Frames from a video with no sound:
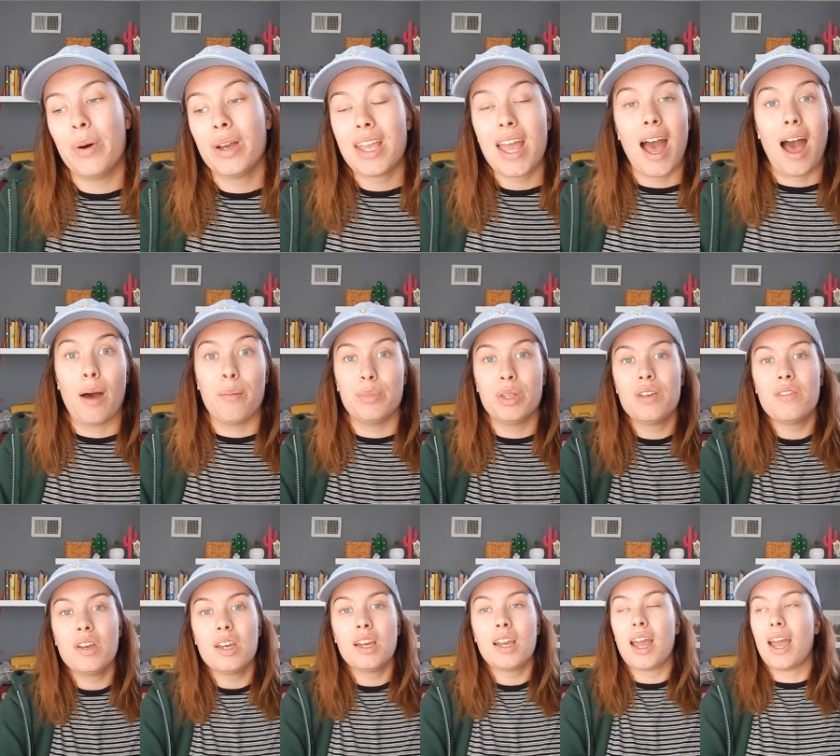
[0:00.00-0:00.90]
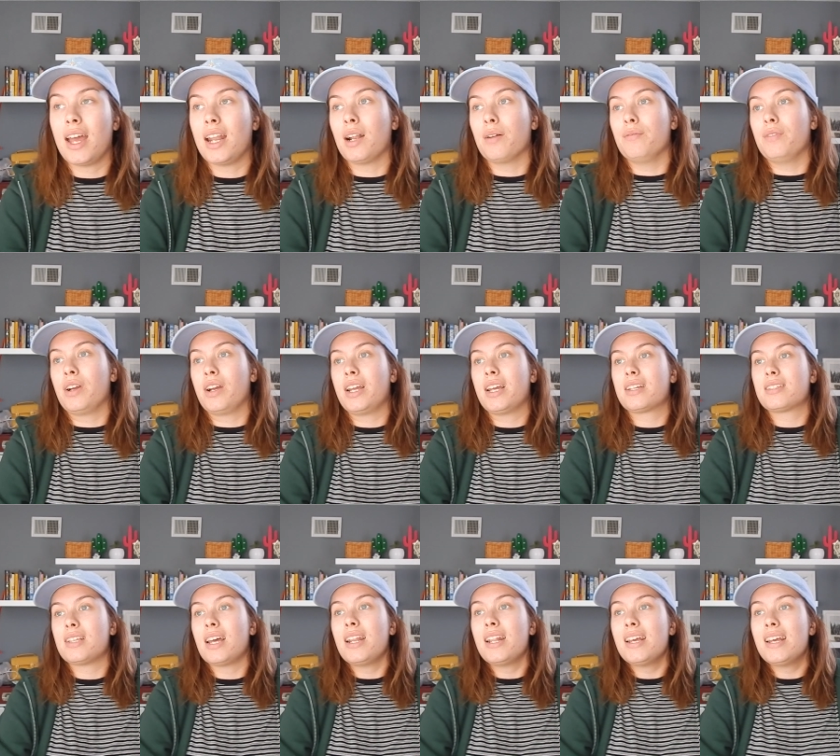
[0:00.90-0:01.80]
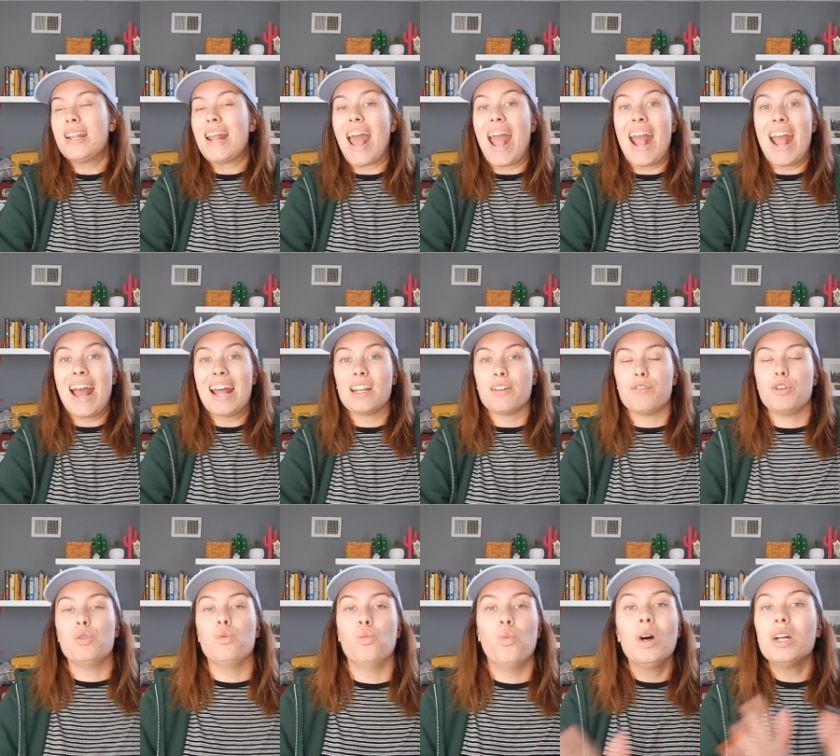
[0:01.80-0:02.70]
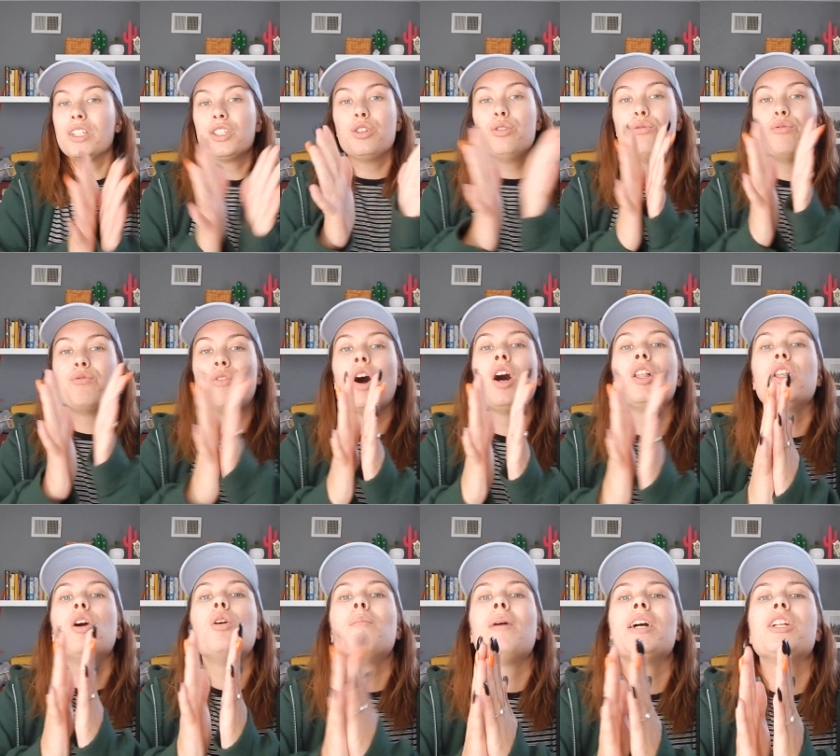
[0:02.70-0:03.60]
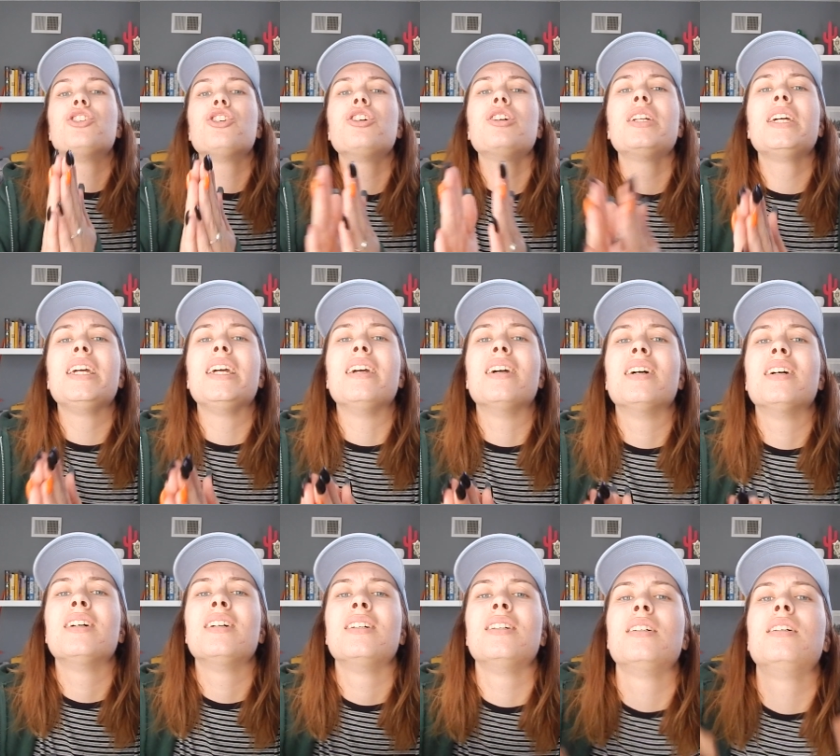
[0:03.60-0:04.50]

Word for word: But yeah, I'm leaving and I'm very excited. And if you want to follow my journey,